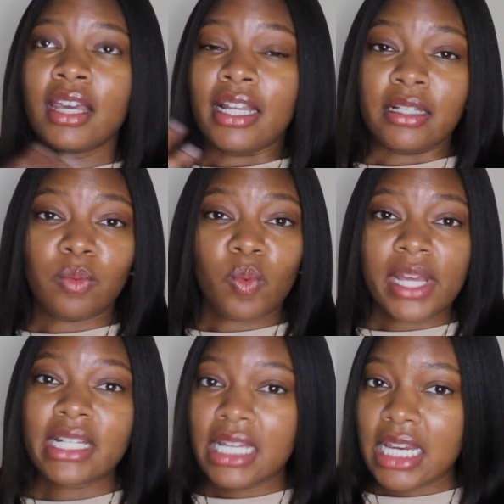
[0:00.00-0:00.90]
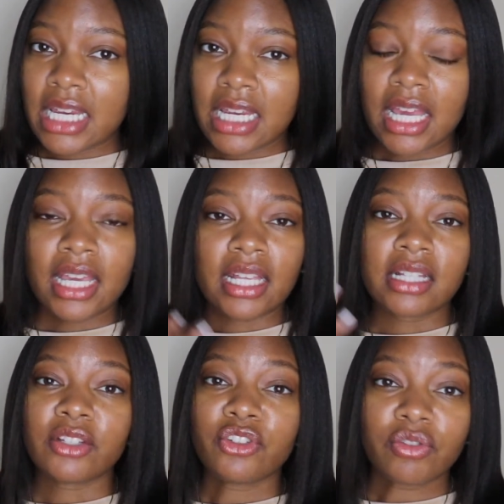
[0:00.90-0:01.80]
it's windy,
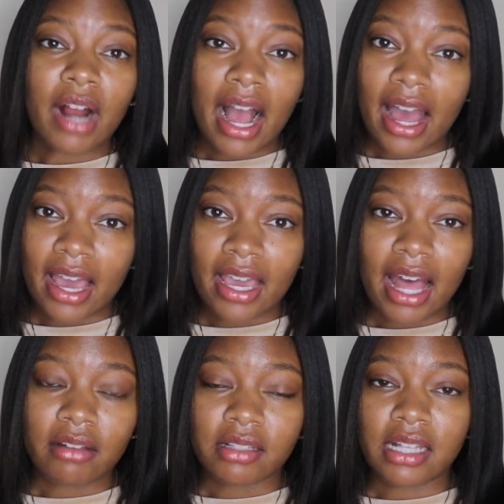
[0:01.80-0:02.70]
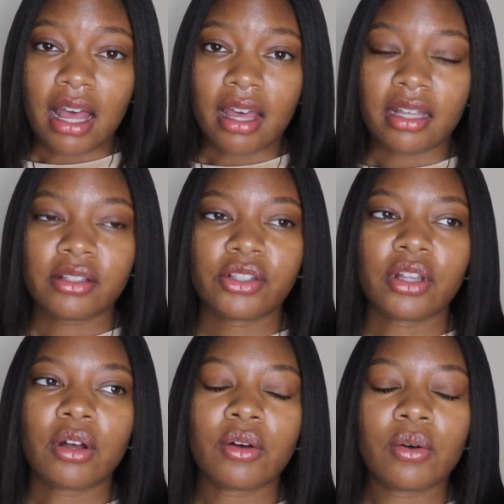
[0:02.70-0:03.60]
it's dry outside.
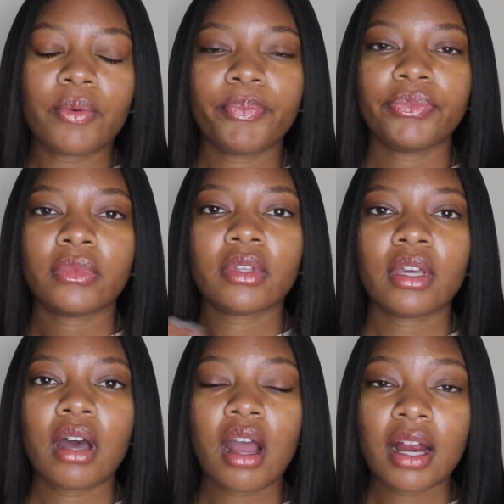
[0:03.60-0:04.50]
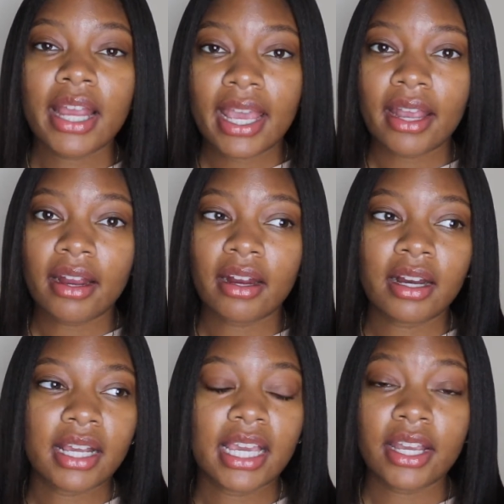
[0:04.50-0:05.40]
So our
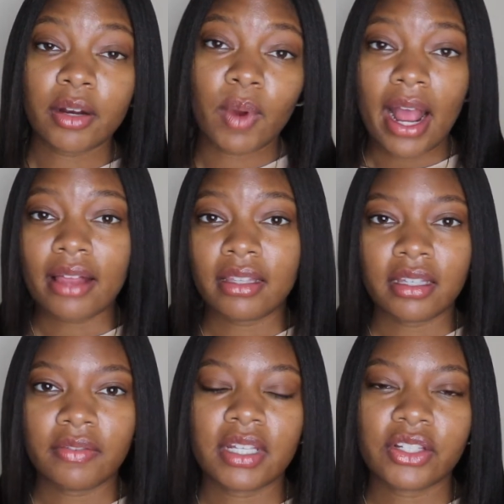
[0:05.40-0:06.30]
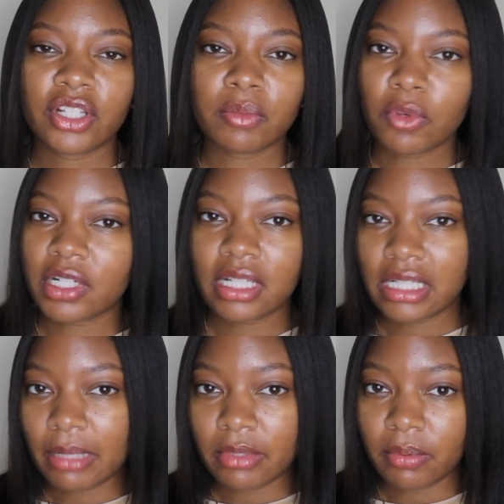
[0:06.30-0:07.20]
hair here where I live is just more
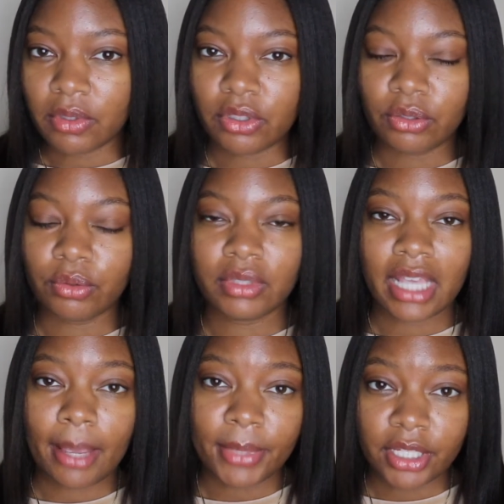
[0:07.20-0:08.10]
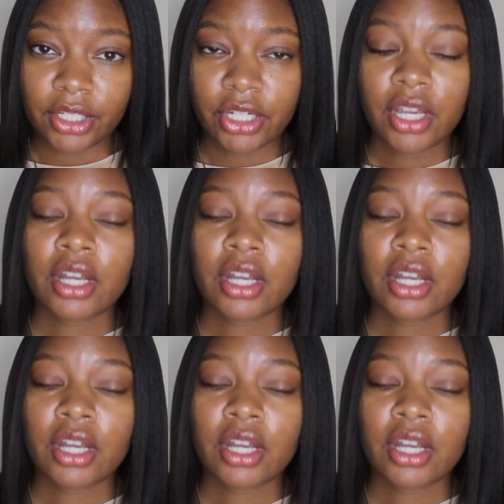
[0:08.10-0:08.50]
susceptible to damage